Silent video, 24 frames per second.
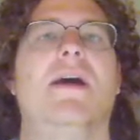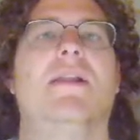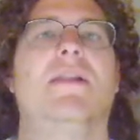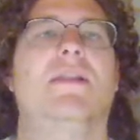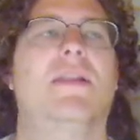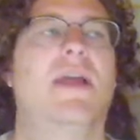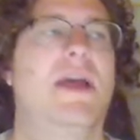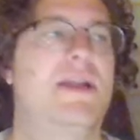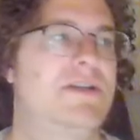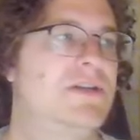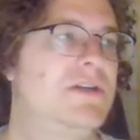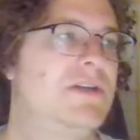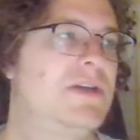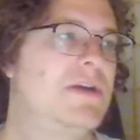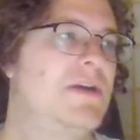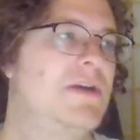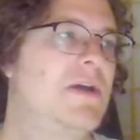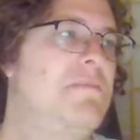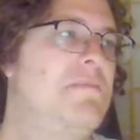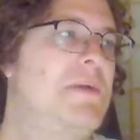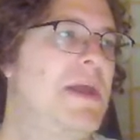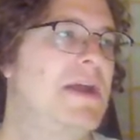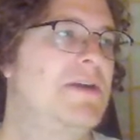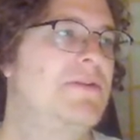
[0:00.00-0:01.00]

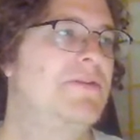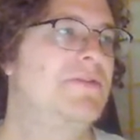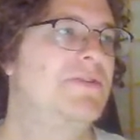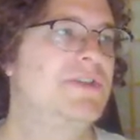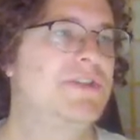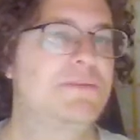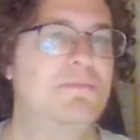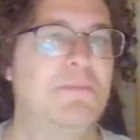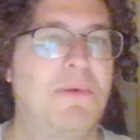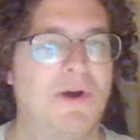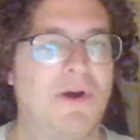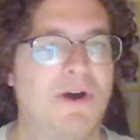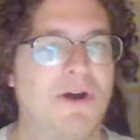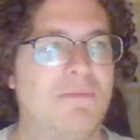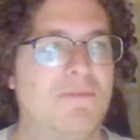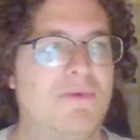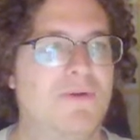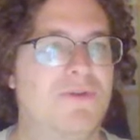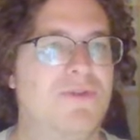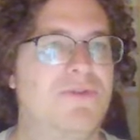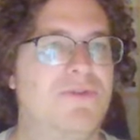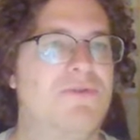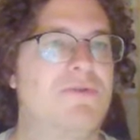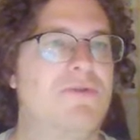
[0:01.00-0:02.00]
legendary banners
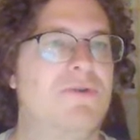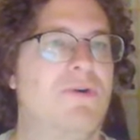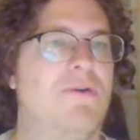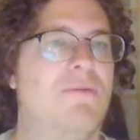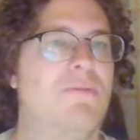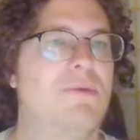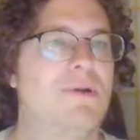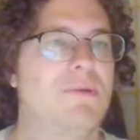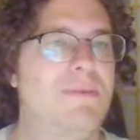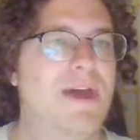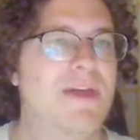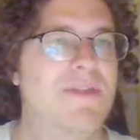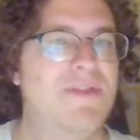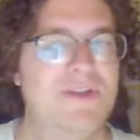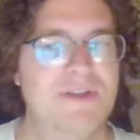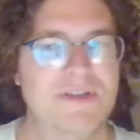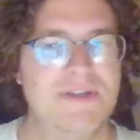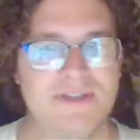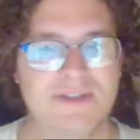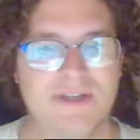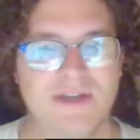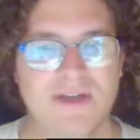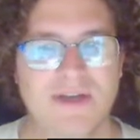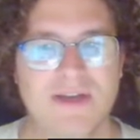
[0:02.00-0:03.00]
sparkable through normal
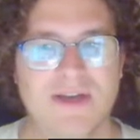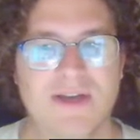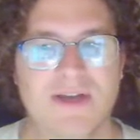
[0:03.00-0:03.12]
methods,